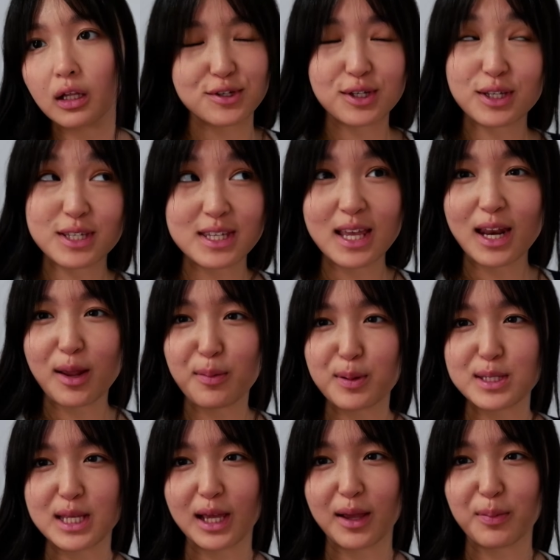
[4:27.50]
Just gonna stand up
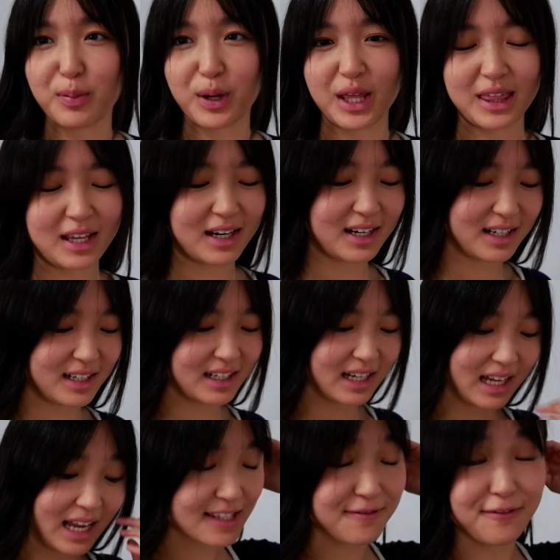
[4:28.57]
and take a breather.
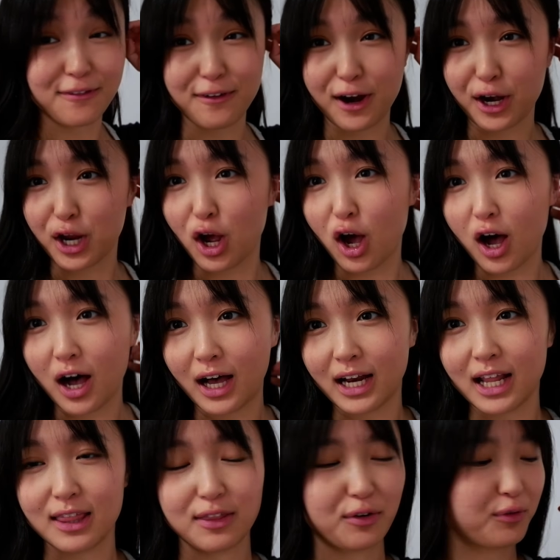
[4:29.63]
It gets very
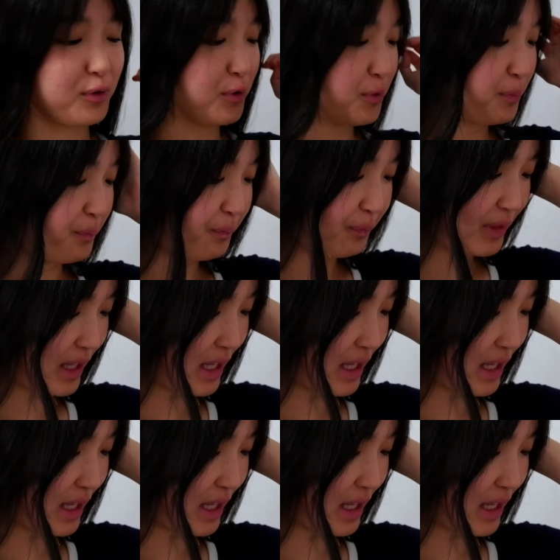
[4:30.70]
hot in the room